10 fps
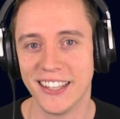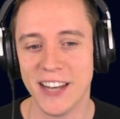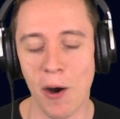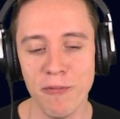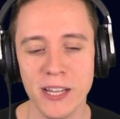
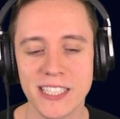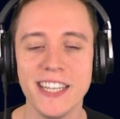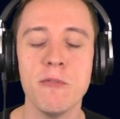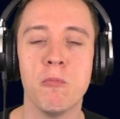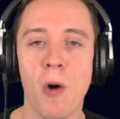Now,
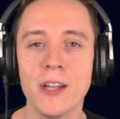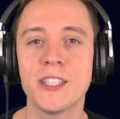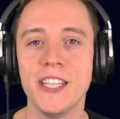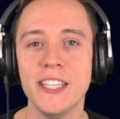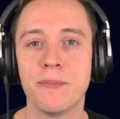obviously,
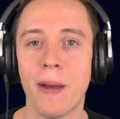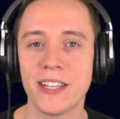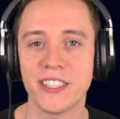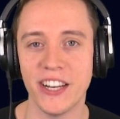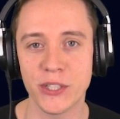once these
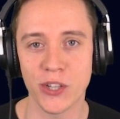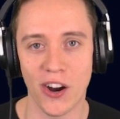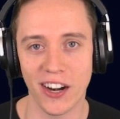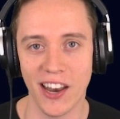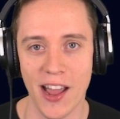patch changes
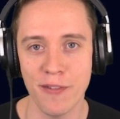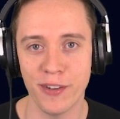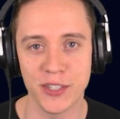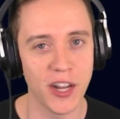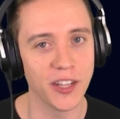are
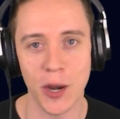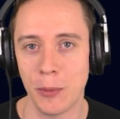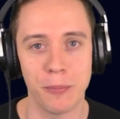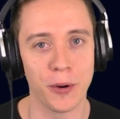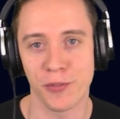live, it's not going to
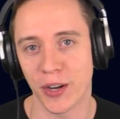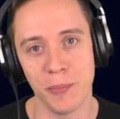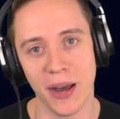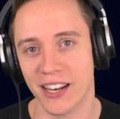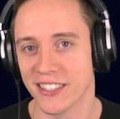be
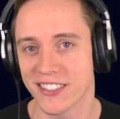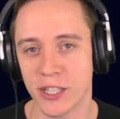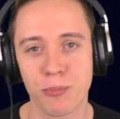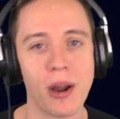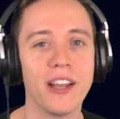perfectly balanced.
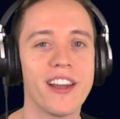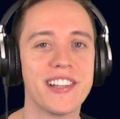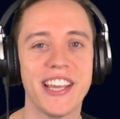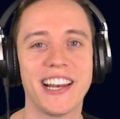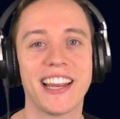It's probably
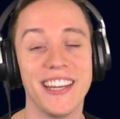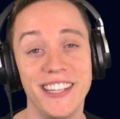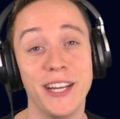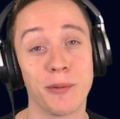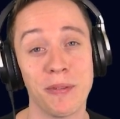going to take like a
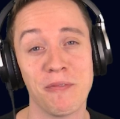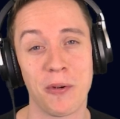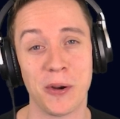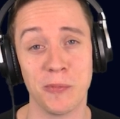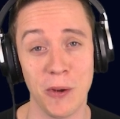year
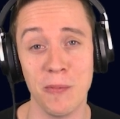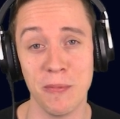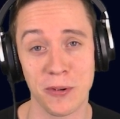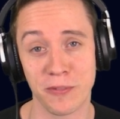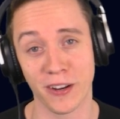before it will
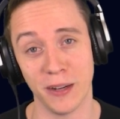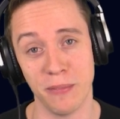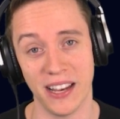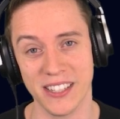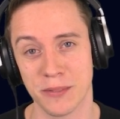be perfectly
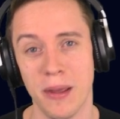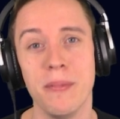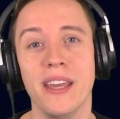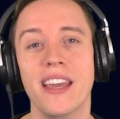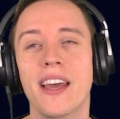balanced.
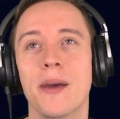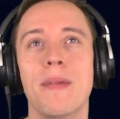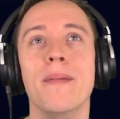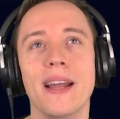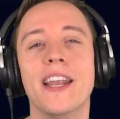Maybe,
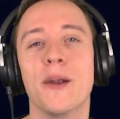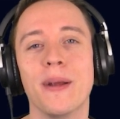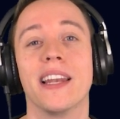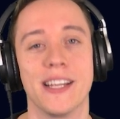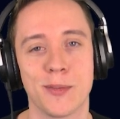maybe a little
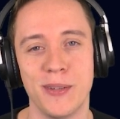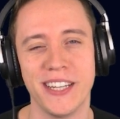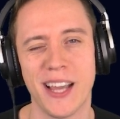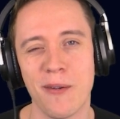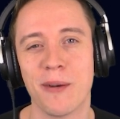bit less, but
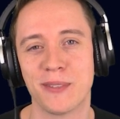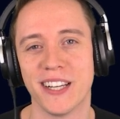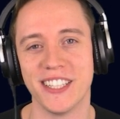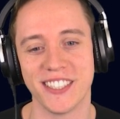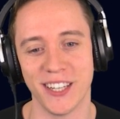you get what I'm
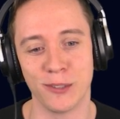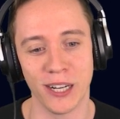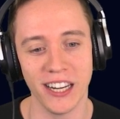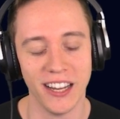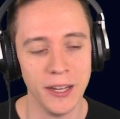trying to say,
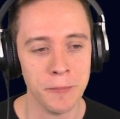right?